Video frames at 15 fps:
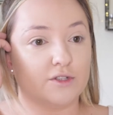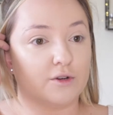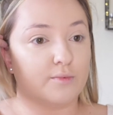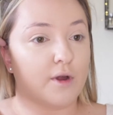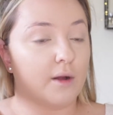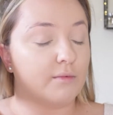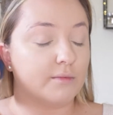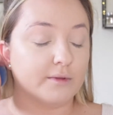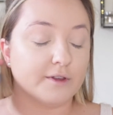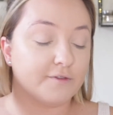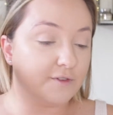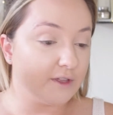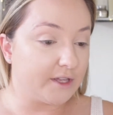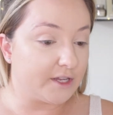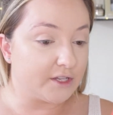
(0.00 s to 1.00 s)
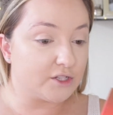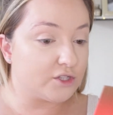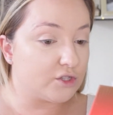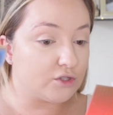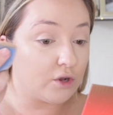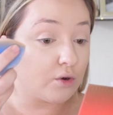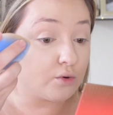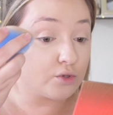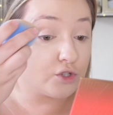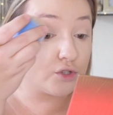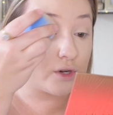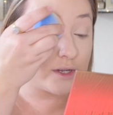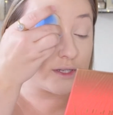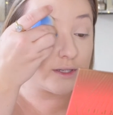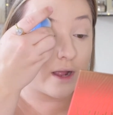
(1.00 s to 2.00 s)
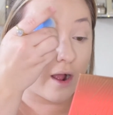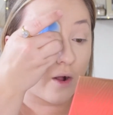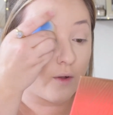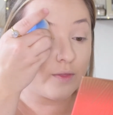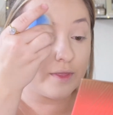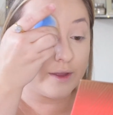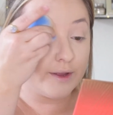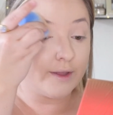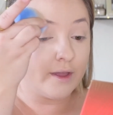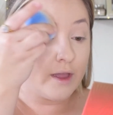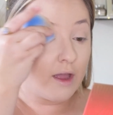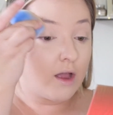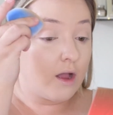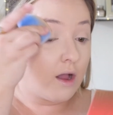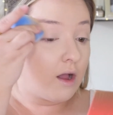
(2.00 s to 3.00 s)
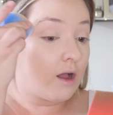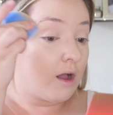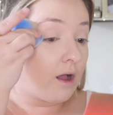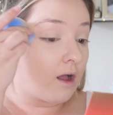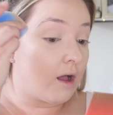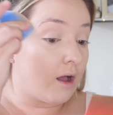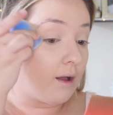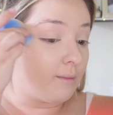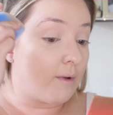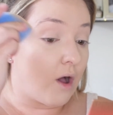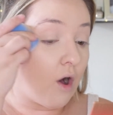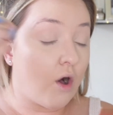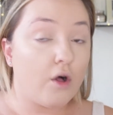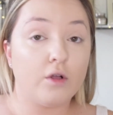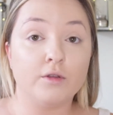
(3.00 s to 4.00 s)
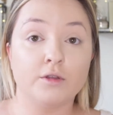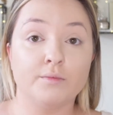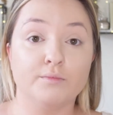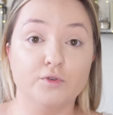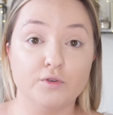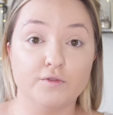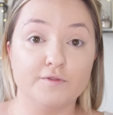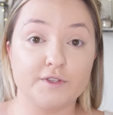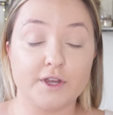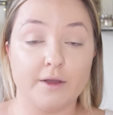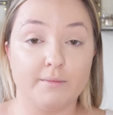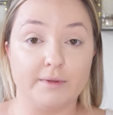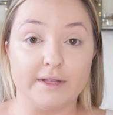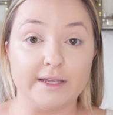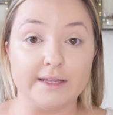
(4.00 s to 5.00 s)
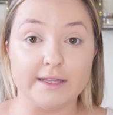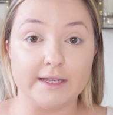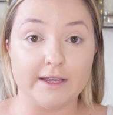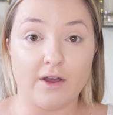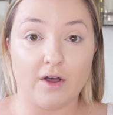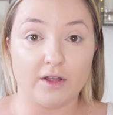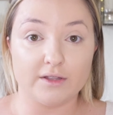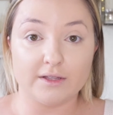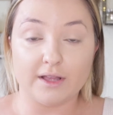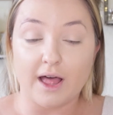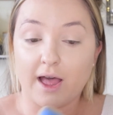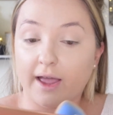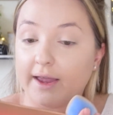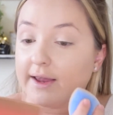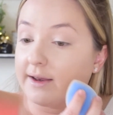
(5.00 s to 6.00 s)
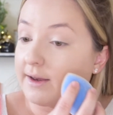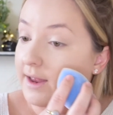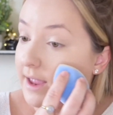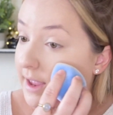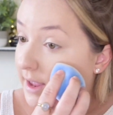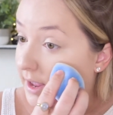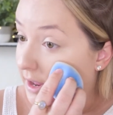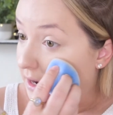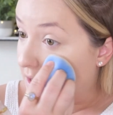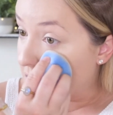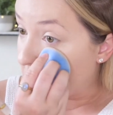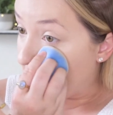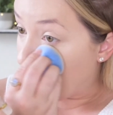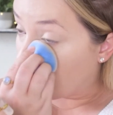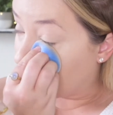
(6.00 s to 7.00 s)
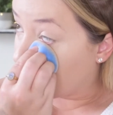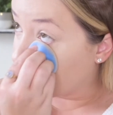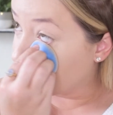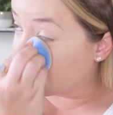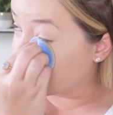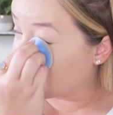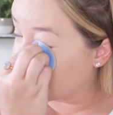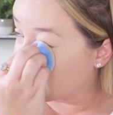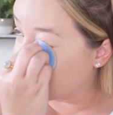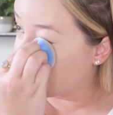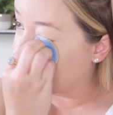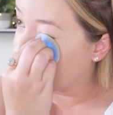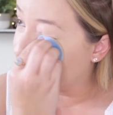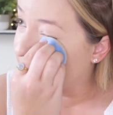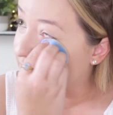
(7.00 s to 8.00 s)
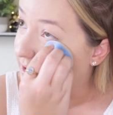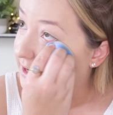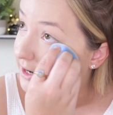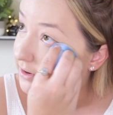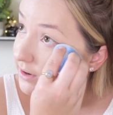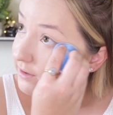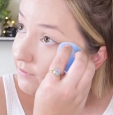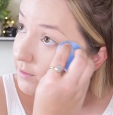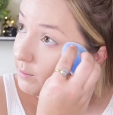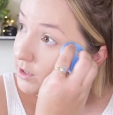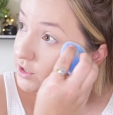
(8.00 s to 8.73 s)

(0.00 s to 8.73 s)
are probably feeling so stressed out. They all moved completely online, and a lot of the sentiment we're hearing from our